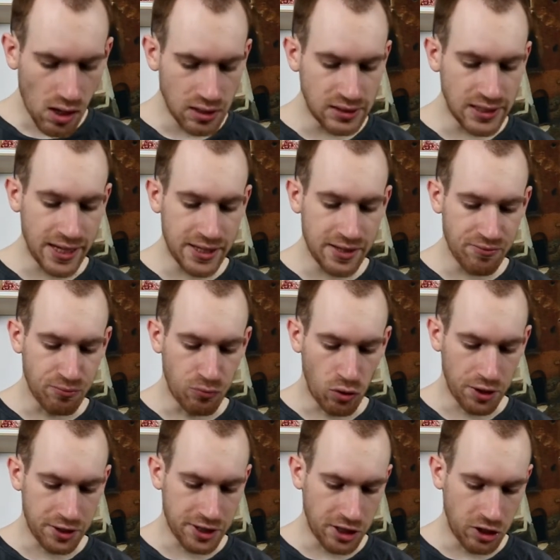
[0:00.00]
They're even
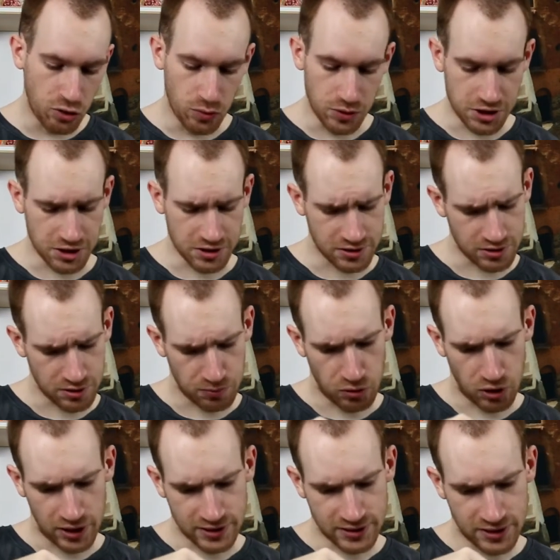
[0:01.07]
more yellow, which is
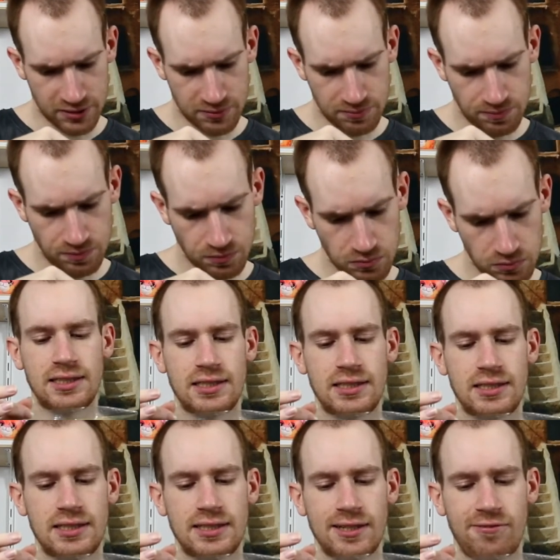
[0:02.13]
surprising.
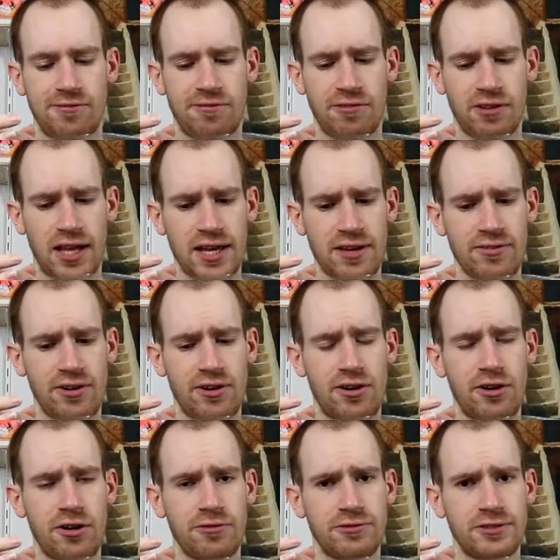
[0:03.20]
The flavor
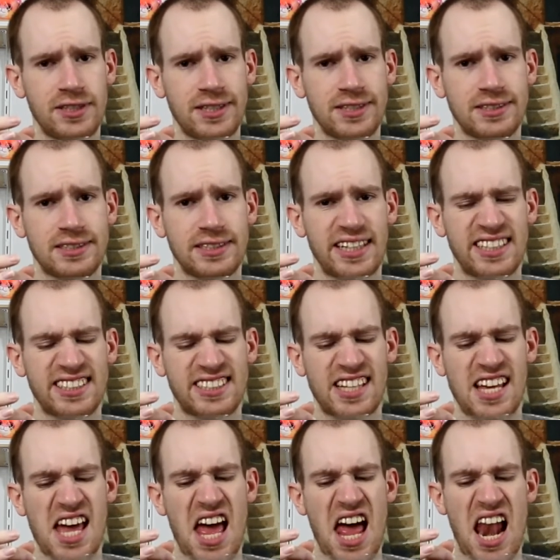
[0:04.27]
of this is
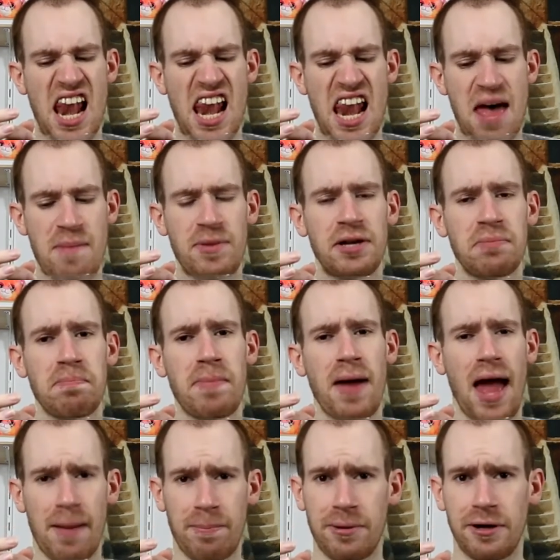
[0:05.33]
lemon
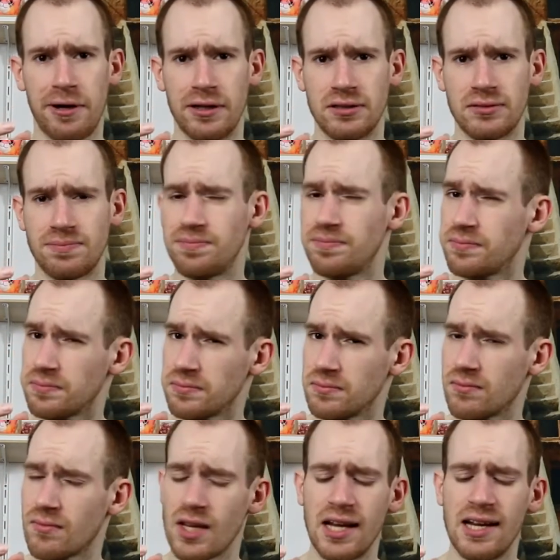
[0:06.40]
pepper.
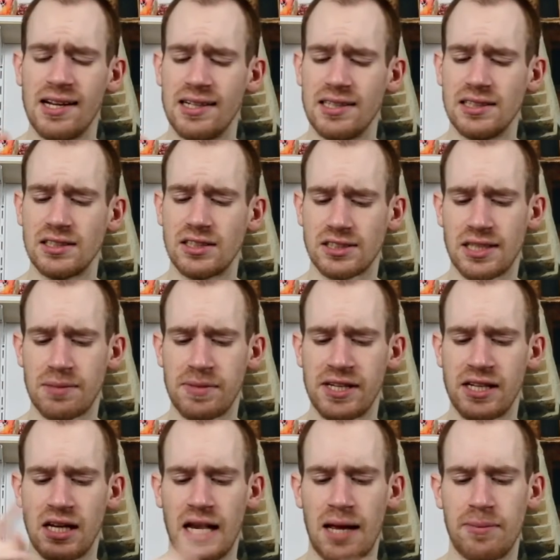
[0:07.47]
Does that
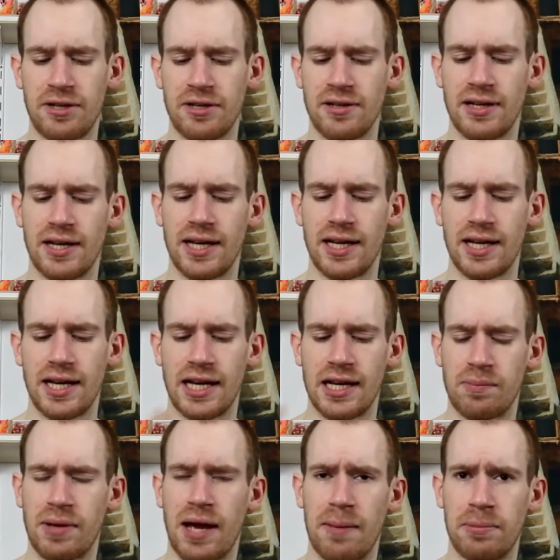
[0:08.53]
mean lemon
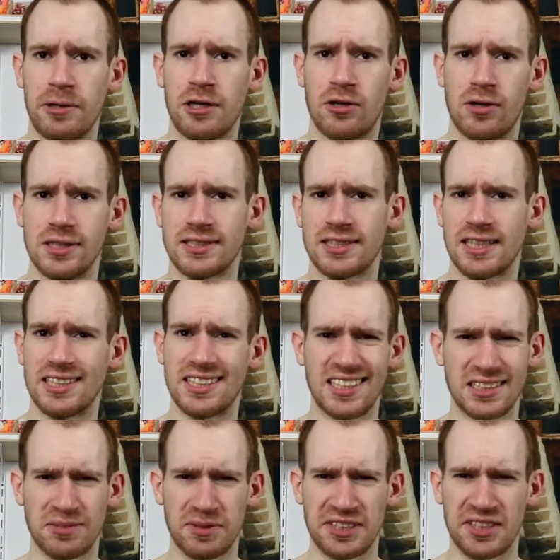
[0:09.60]
and pepper, or is there a
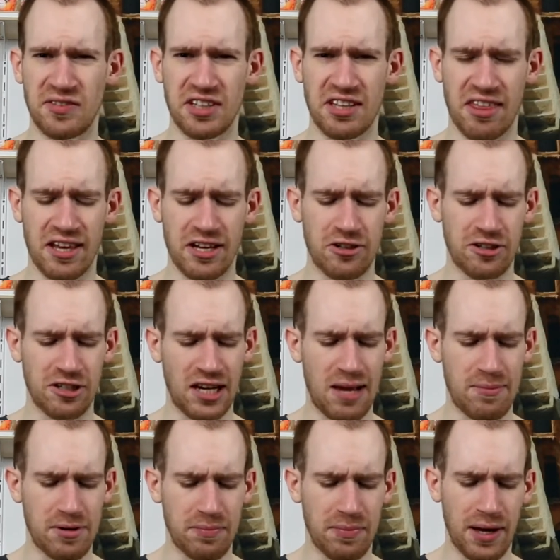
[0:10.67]
specific thing called
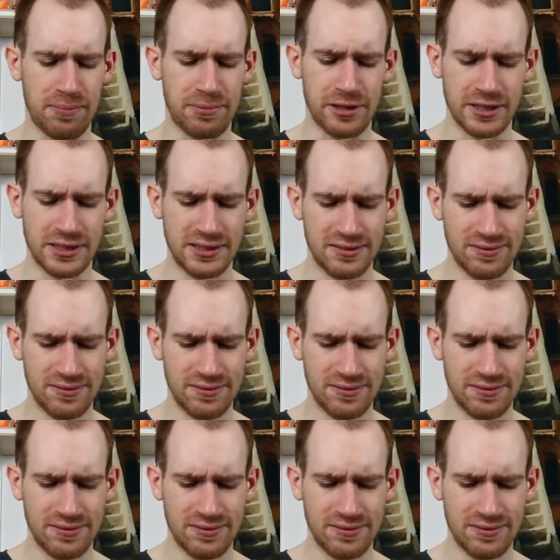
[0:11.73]
lemon pepper?